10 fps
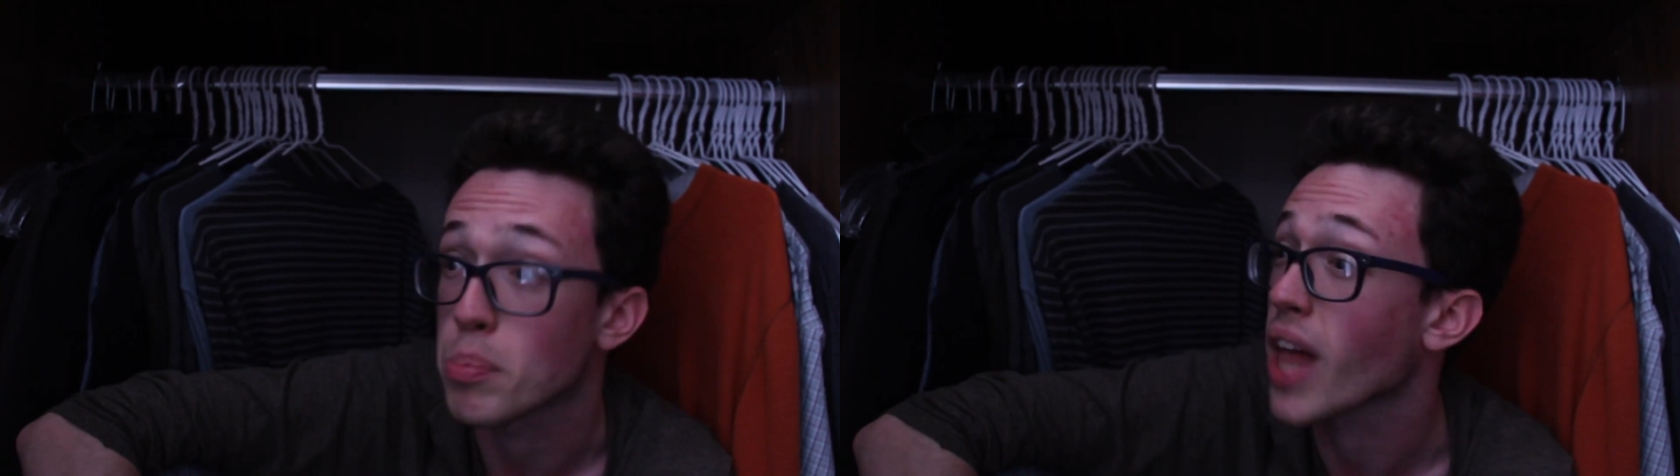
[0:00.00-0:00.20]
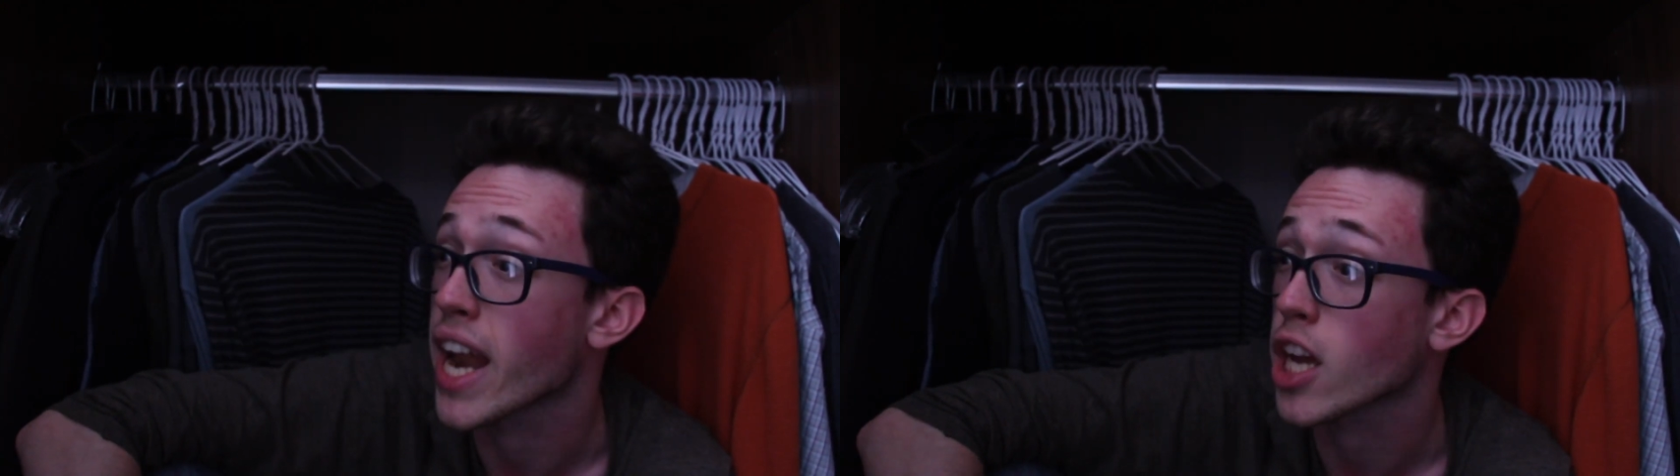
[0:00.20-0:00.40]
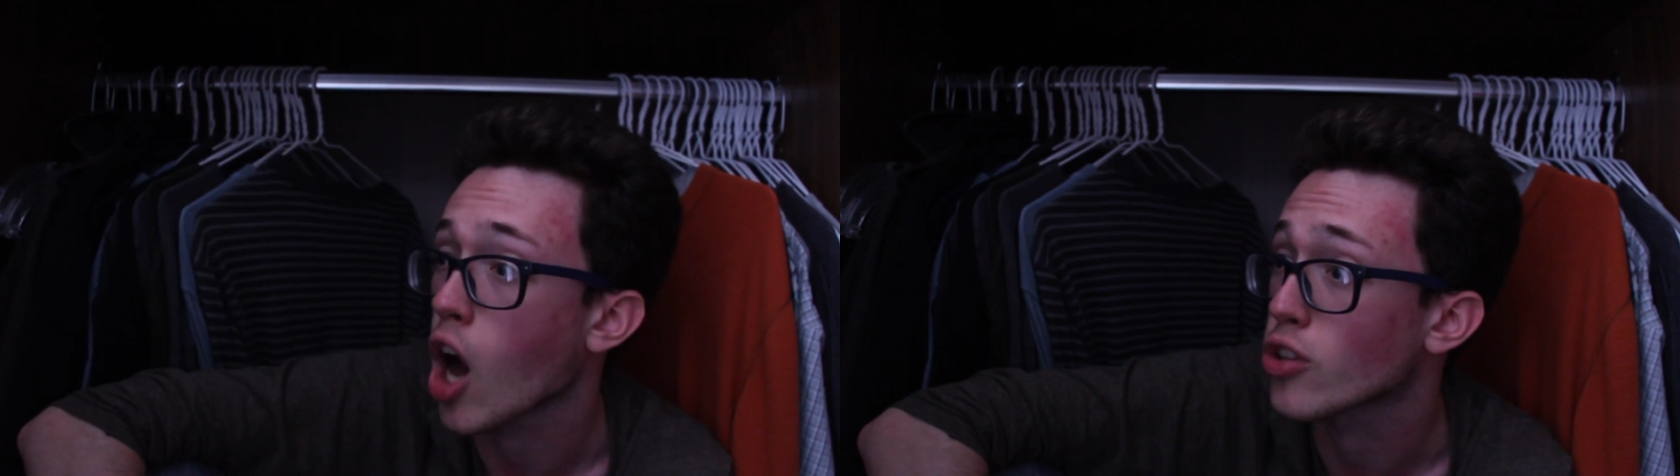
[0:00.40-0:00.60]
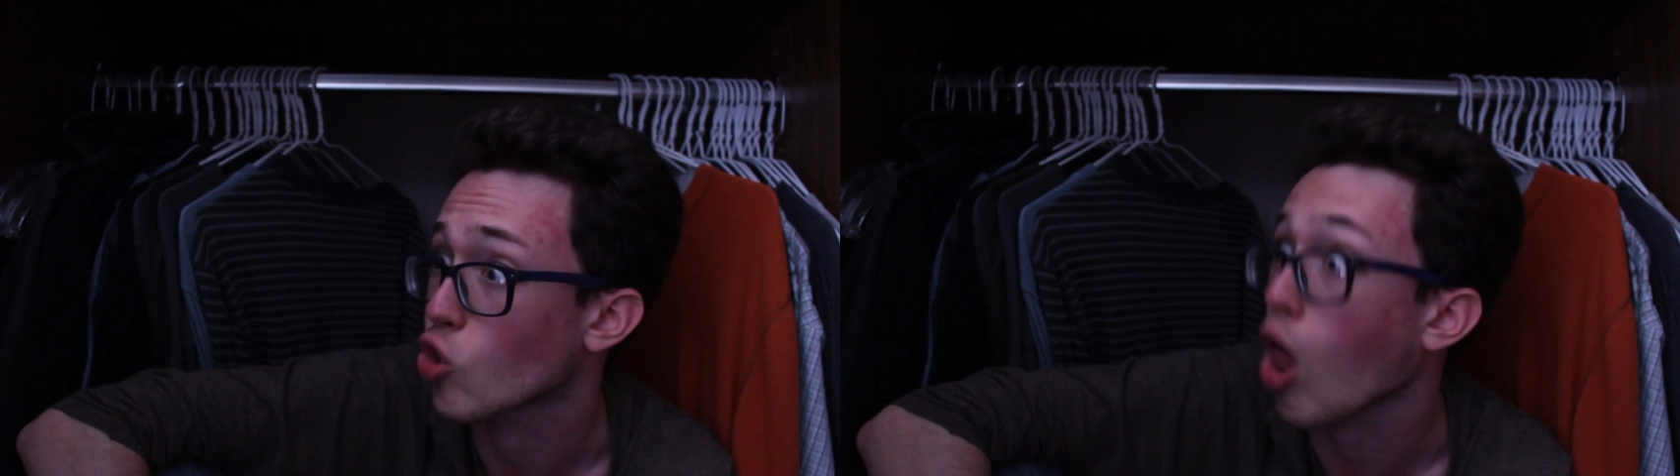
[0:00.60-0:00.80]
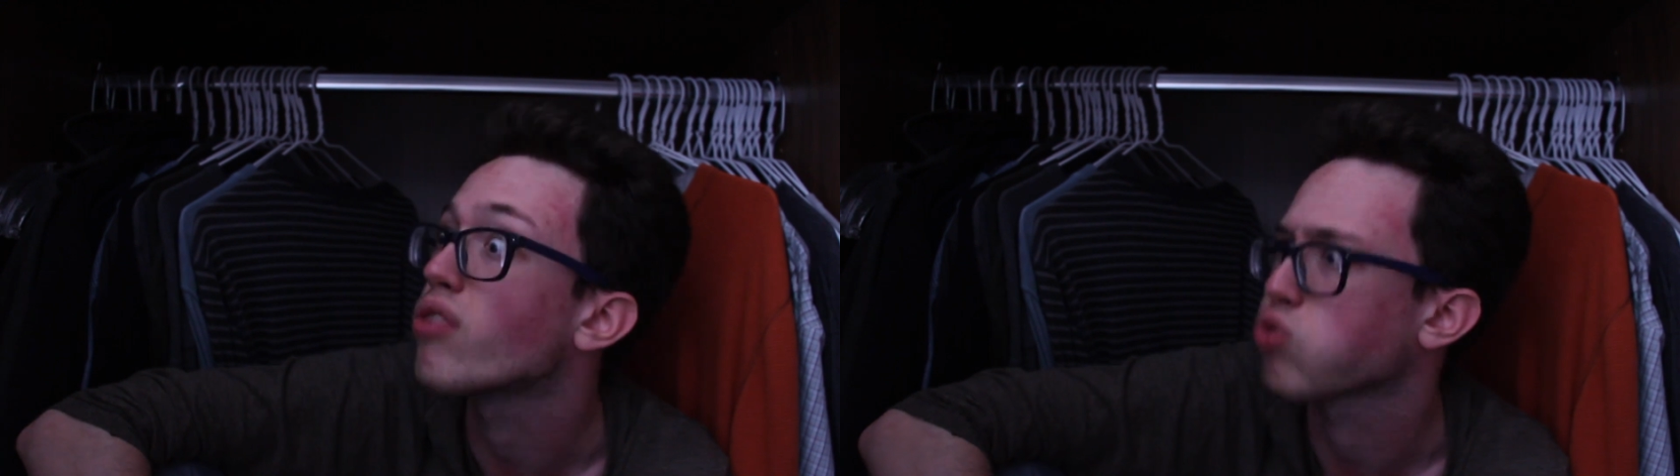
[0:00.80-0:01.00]
a planet called
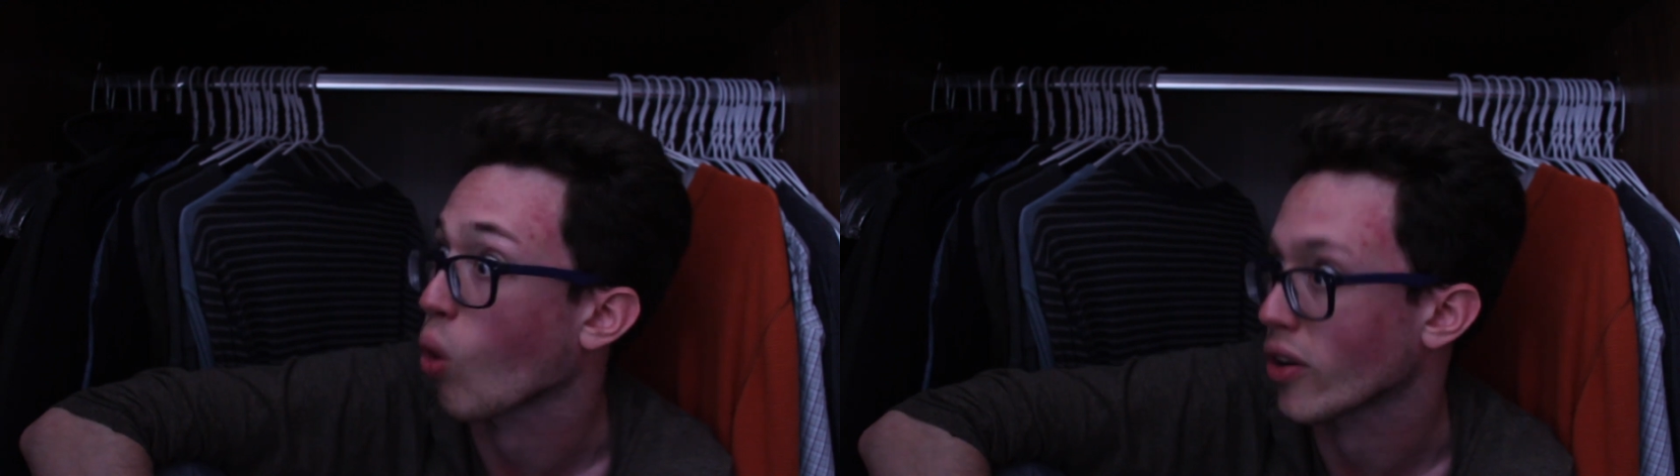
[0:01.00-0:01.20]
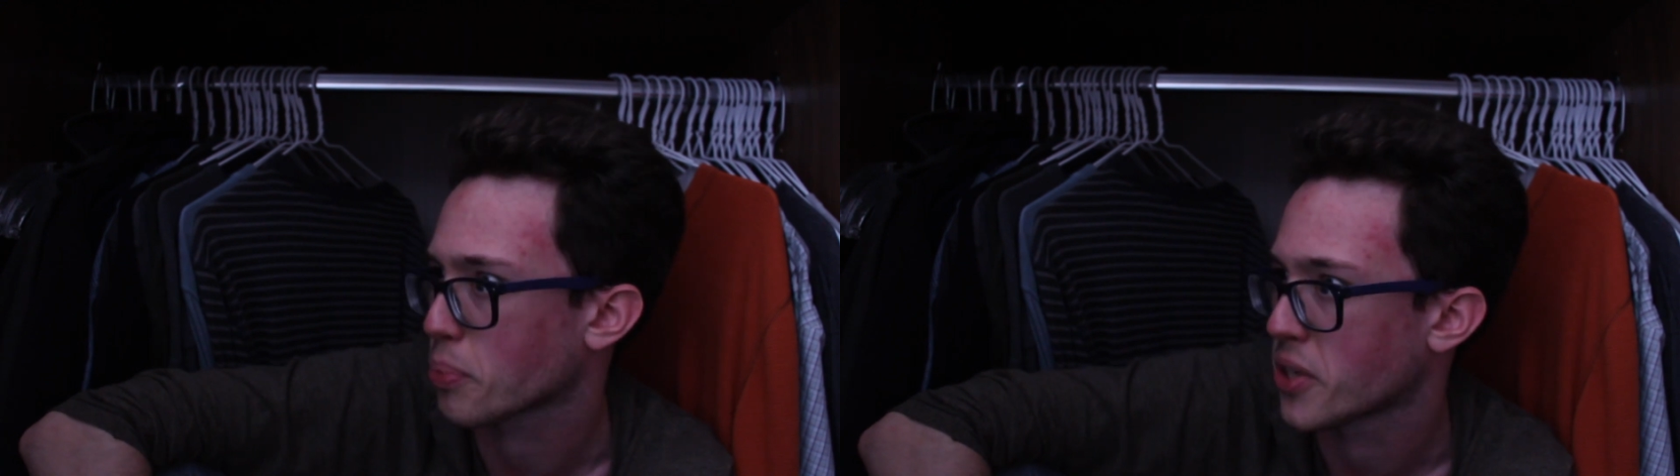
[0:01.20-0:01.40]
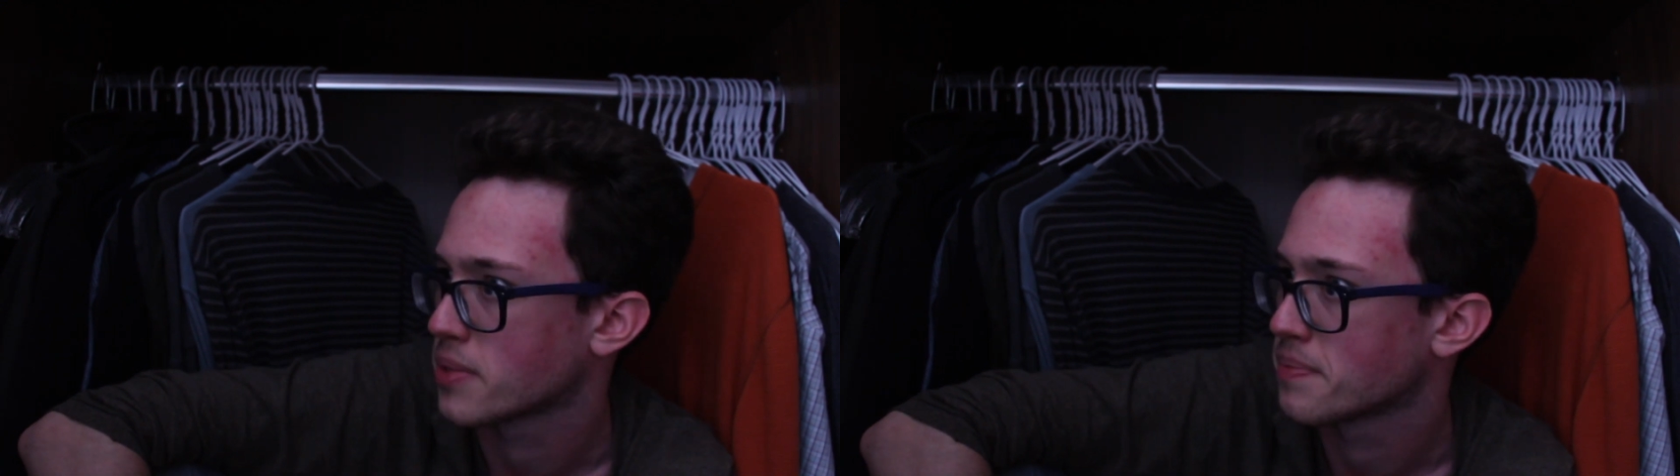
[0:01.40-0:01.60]
Glothlorp.